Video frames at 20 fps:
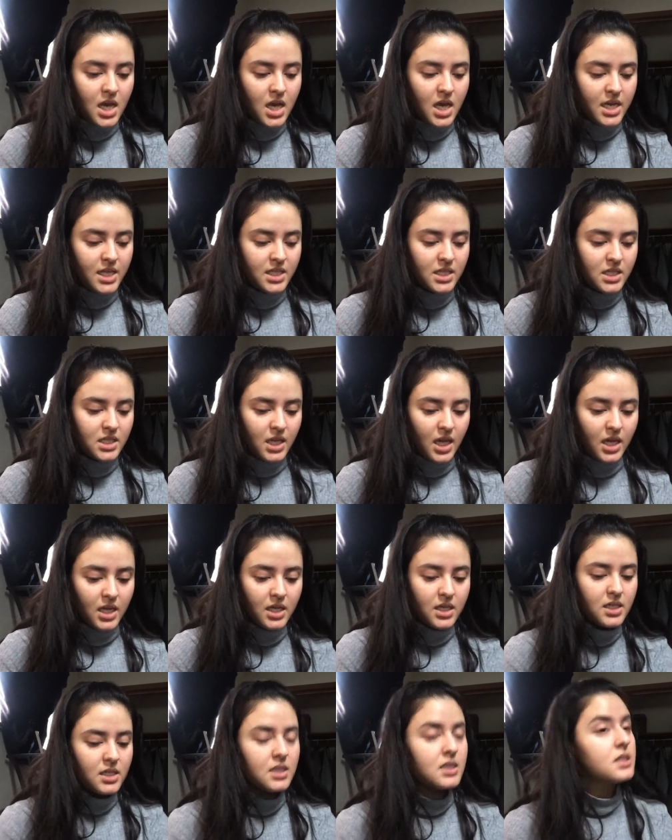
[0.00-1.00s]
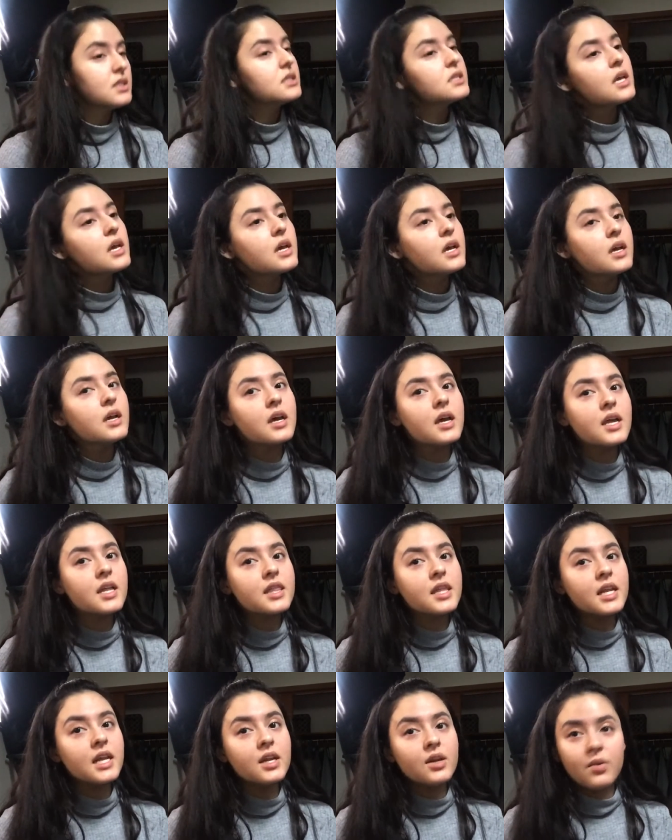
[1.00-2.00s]
it sucks
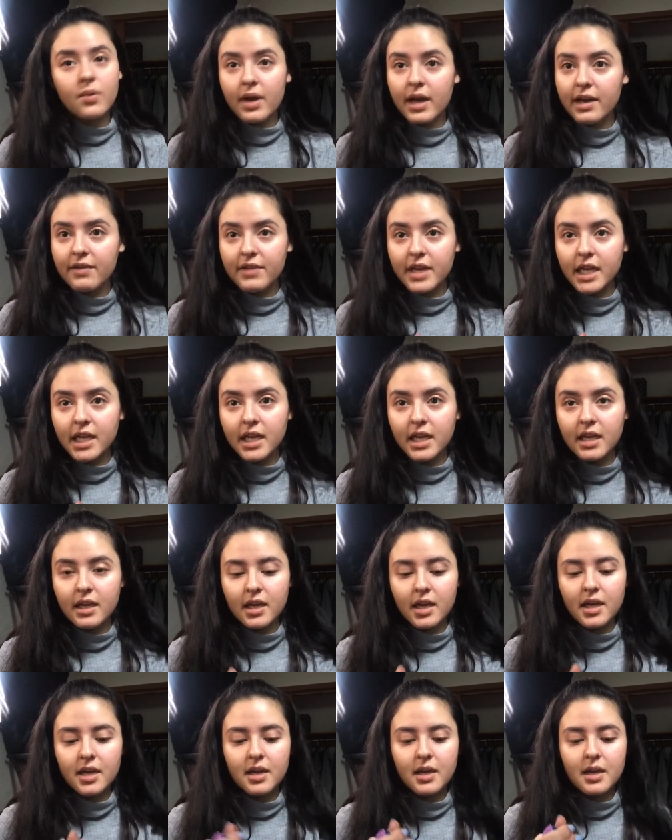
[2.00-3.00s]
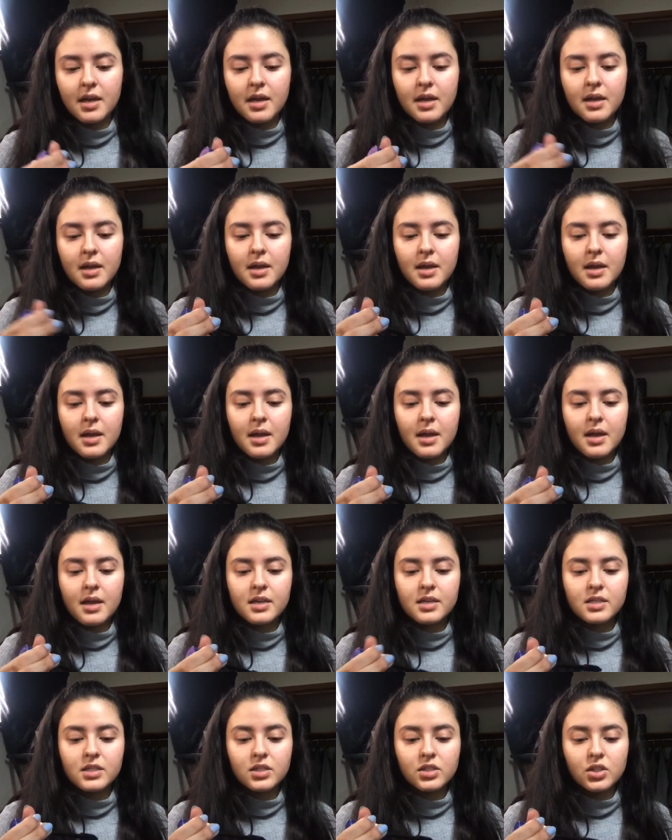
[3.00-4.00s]
that I don't have any.
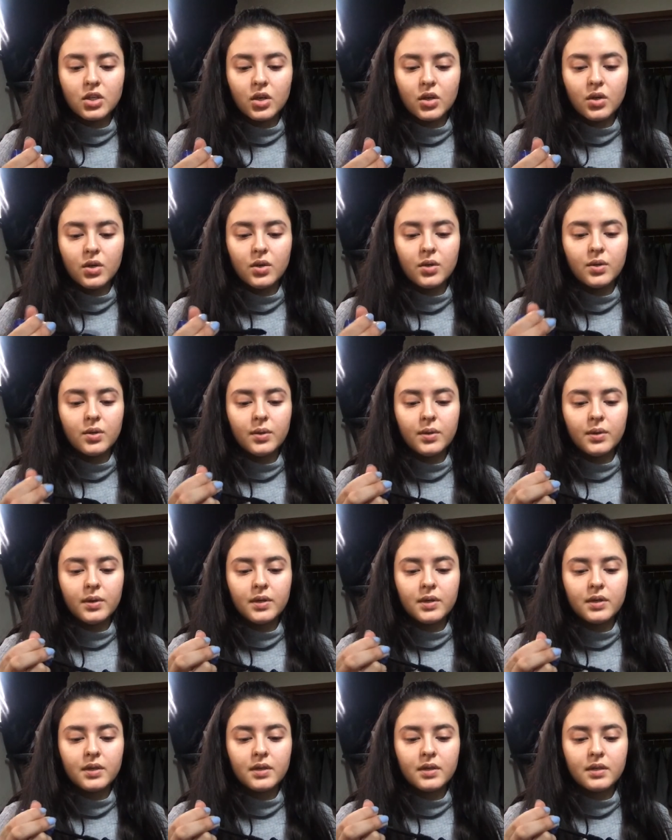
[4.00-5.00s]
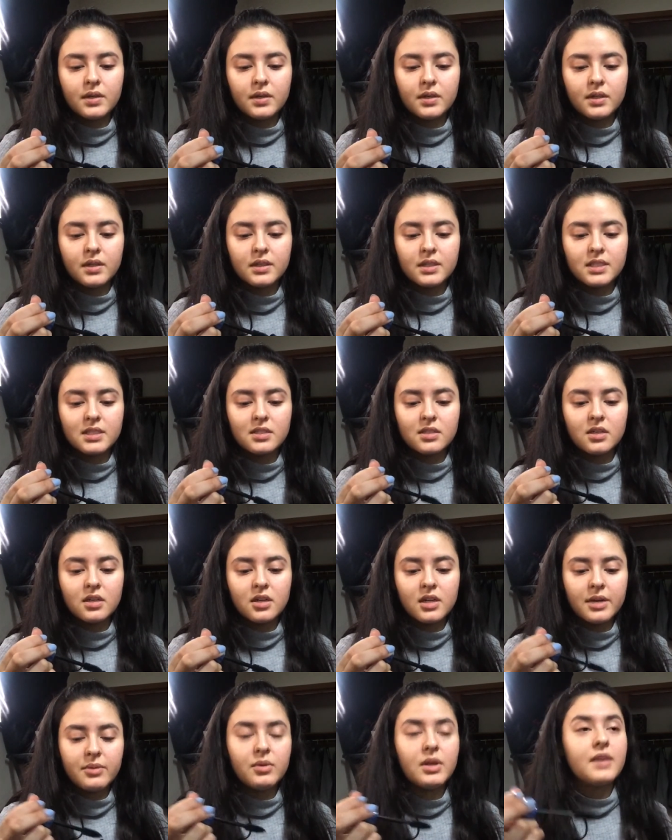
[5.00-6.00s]
So this
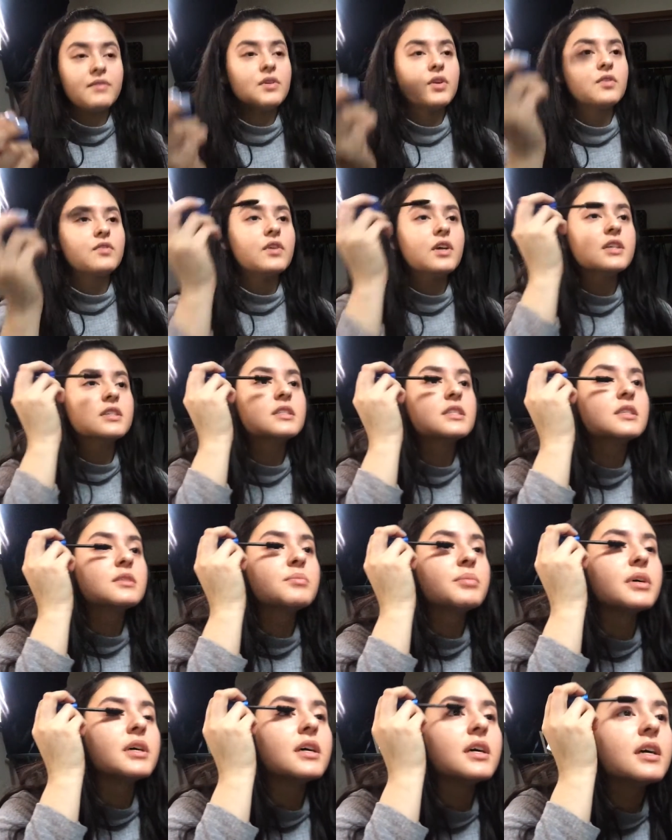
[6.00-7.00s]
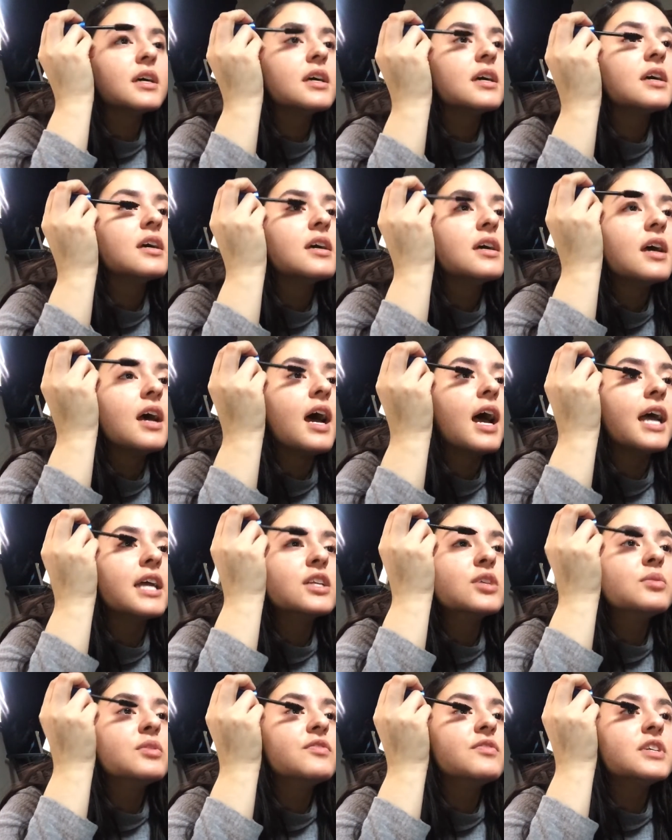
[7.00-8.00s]
look, I will have no falsies, but I
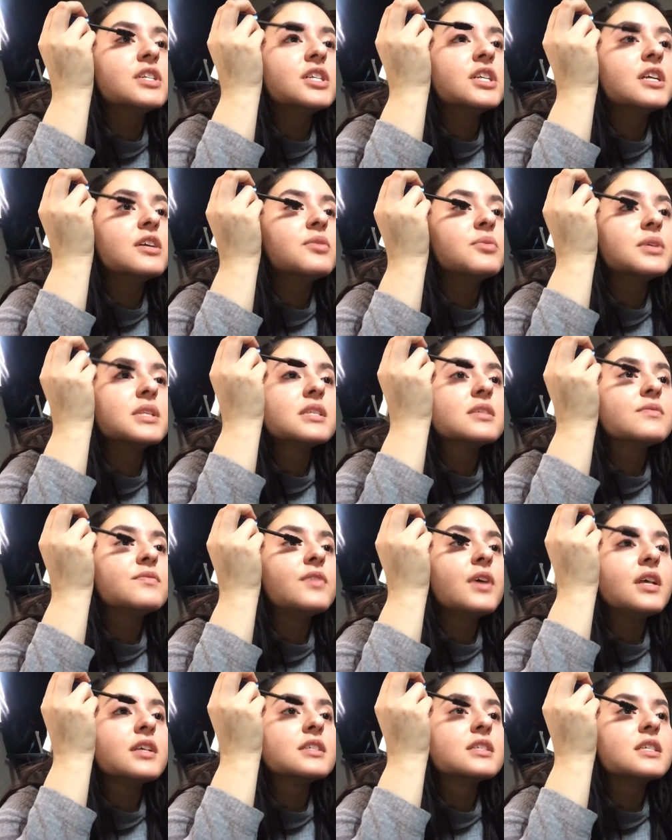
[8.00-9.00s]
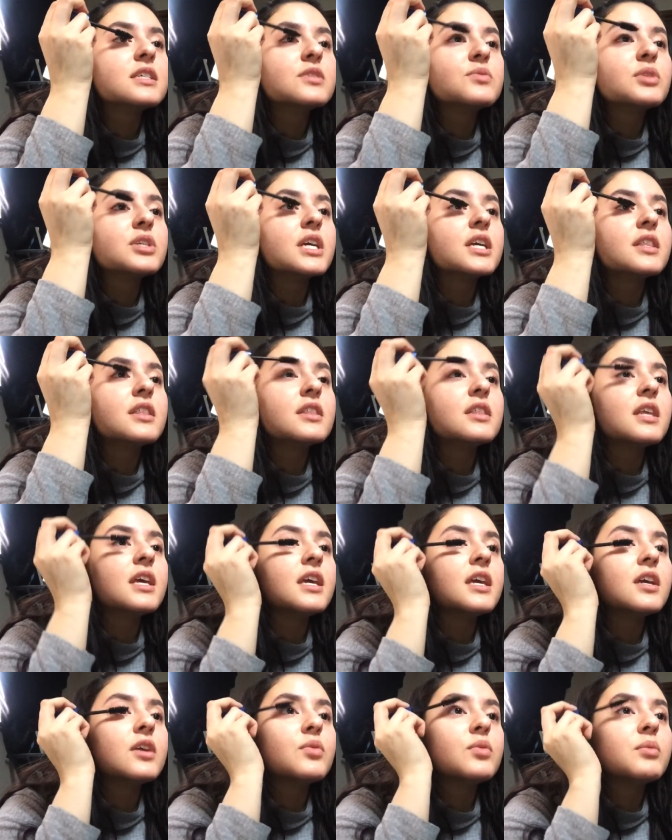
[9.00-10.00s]
do envision it with some falsies, which I
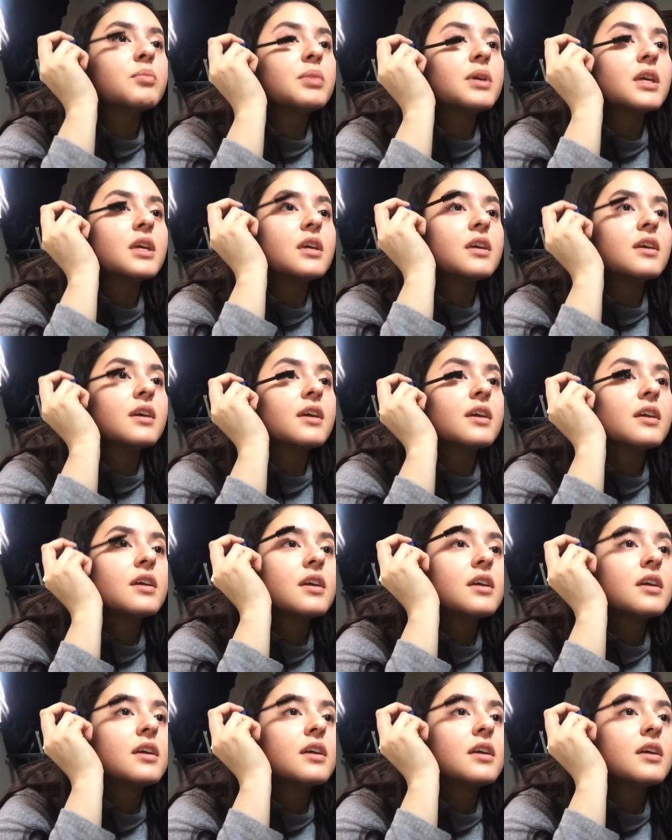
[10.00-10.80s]
think would make